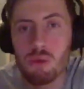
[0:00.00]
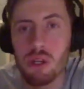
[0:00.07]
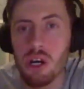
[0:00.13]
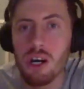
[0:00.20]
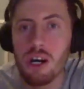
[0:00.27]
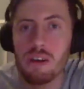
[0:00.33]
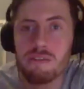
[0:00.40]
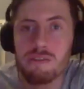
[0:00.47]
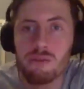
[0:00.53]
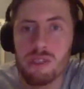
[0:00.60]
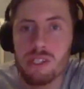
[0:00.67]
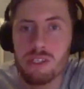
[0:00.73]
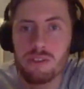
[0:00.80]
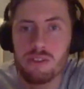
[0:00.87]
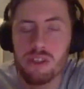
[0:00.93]
and a half, three
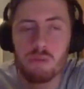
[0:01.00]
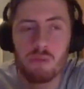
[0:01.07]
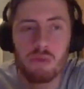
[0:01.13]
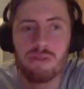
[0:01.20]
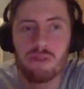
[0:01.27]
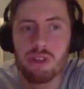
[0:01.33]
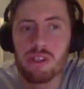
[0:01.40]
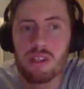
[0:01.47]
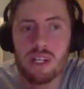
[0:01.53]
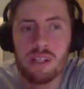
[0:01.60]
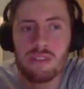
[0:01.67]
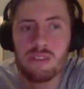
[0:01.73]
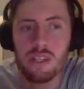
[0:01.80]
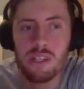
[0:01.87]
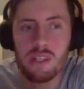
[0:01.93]
years in, we've
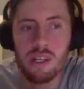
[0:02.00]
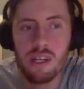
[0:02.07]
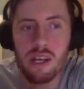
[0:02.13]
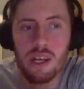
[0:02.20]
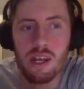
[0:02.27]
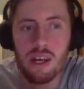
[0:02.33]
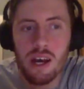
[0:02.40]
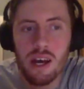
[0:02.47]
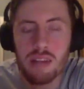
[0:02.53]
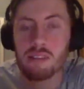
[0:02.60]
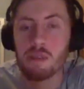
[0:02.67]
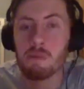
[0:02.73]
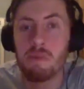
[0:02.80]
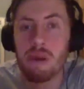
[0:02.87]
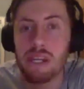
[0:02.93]
realized that at
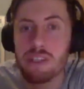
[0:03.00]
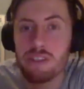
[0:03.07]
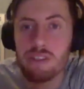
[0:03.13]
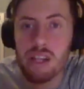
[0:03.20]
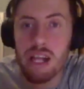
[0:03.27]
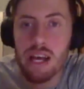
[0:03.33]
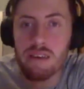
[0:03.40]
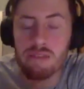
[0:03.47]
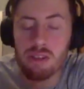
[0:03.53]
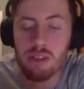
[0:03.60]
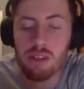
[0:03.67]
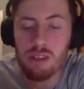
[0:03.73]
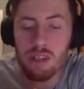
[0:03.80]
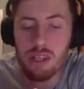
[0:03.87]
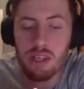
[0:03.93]
the base level,
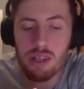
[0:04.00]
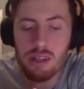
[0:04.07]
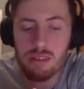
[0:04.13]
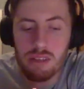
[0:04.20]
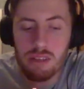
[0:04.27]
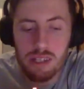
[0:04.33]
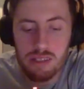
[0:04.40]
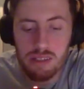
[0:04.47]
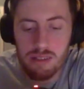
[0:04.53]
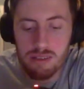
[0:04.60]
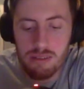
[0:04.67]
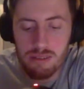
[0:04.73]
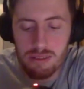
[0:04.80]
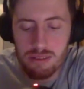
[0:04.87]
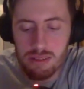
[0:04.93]
that
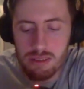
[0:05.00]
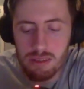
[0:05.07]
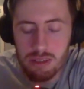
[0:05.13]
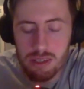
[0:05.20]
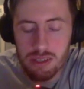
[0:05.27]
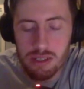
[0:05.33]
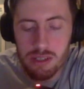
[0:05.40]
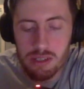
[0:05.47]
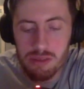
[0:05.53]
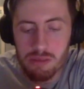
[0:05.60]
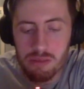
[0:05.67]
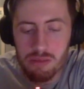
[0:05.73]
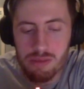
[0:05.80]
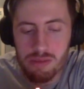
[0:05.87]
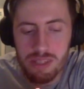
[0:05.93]
the...
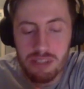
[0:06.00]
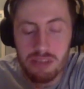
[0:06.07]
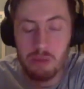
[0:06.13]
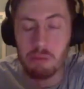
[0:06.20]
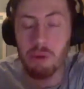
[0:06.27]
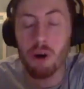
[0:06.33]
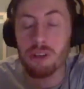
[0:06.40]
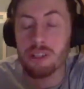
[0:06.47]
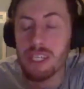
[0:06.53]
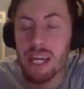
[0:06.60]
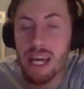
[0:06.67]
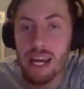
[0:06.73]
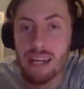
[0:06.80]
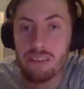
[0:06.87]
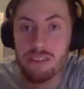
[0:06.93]
that the
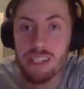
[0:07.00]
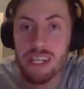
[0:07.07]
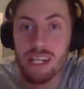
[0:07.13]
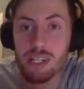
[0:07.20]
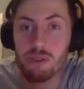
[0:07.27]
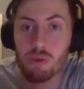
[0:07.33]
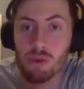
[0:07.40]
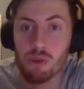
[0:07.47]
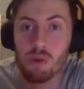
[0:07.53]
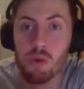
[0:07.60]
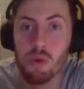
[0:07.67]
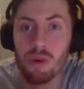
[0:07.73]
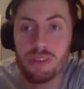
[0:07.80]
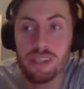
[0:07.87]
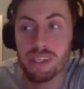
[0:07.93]
podcast, the actual,
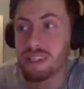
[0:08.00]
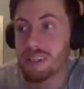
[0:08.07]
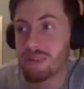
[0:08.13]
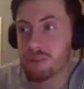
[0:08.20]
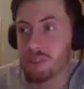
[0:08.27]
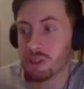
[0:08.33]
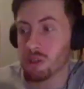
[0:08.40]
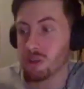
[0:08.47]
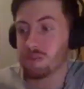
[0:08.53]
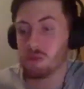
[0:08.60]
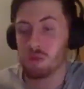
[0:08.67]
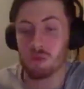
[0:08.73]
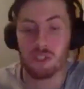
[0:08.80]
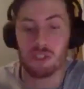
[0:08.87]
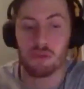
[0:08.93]
that, you know, if you
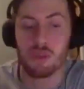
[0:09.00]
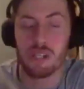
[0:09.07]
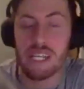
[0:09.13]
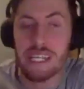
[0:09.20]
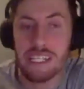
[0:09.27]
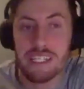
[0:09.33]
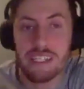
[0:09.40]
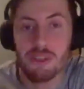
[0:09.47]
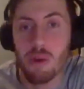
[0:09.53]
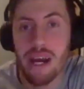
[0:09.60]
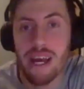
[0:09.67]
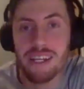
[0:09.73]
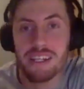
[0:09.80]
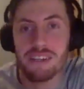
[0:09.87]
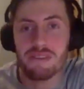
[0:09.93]
were to do an eighty
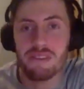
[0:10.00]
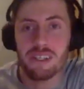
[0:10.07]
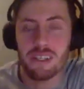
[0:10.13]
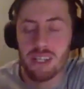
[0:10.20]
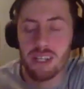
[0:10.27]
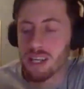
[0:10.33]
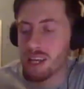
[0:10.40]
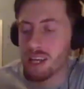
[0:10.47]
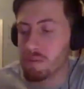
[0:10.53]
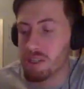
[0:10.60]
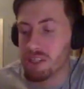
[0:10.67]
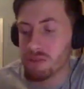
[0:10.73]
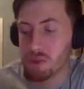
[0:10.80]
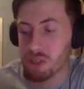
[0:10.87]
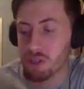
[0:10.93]
twenty of it, I
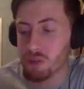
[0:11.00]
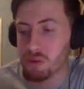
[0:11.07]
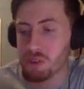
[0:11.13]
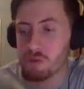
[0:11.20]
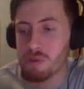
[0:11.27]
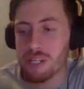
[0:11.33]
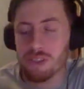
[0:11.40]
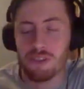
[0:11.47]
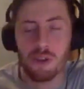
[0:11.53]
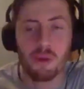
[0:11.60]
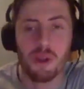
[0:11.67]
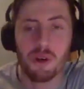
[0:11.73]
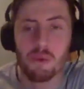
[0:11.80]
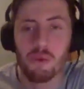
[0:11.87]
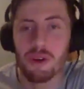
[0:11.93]
mean, you know, we spent so
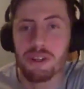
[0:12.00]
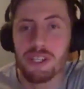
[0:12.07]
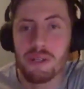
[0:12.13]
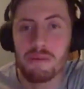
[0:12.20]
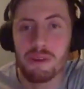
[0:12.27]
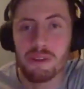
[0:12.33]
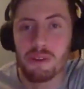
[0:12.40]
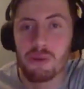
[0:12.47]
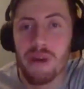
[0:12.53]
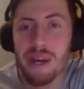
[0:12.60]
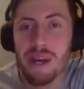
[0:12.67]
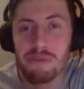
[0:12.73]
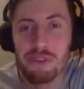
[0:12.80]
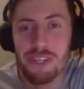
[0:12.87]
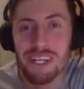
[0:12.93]
long worrying about the
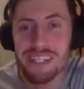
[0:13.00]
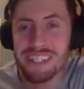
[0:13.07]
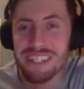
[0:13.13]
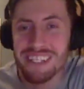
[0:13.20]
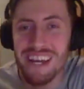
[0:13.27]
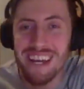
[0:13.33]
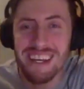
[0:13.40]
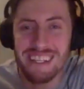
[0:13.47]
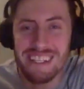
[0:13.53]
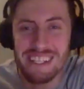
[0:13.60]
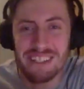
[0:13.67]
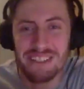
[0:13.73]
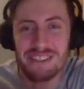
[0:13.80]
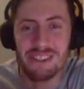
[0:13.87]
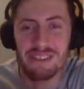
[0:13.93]
website and, and the
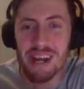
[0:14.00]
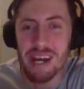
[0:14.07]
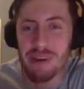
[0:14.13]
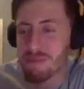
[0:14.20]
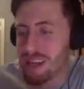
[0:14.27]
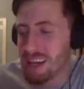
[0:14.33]
Instagram.